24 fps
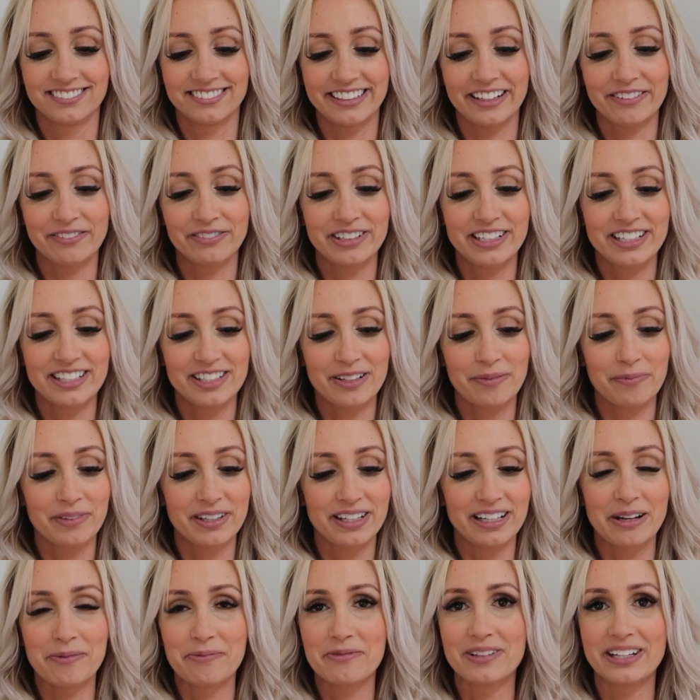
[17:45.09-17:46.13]
Definitely
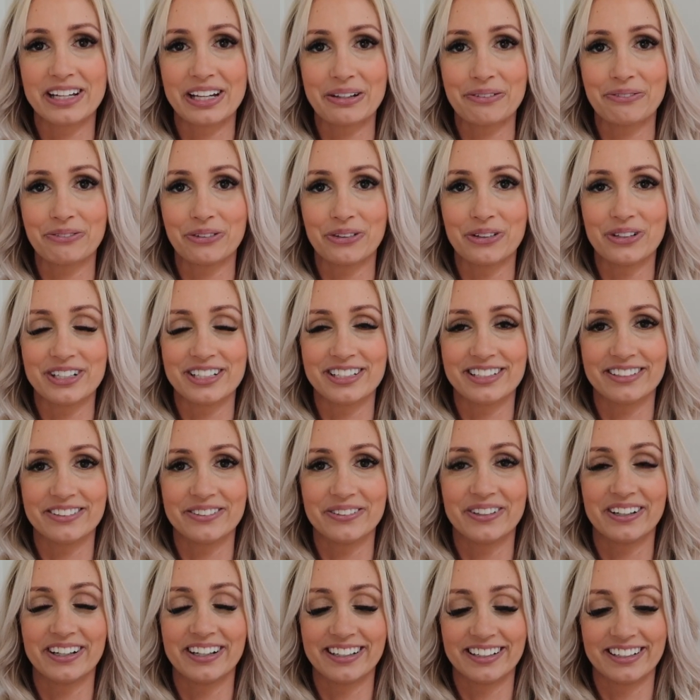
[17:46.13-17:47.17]
something I'm looking forward
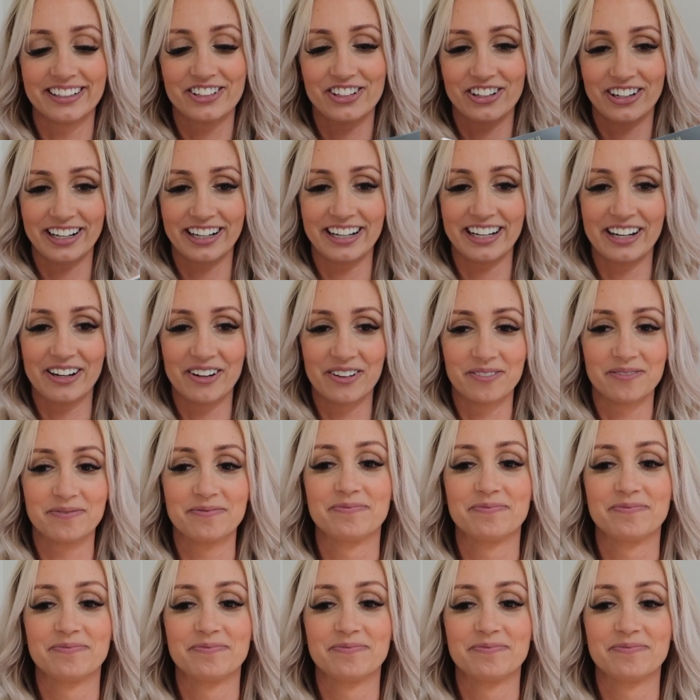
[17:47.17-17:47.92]
to trying out.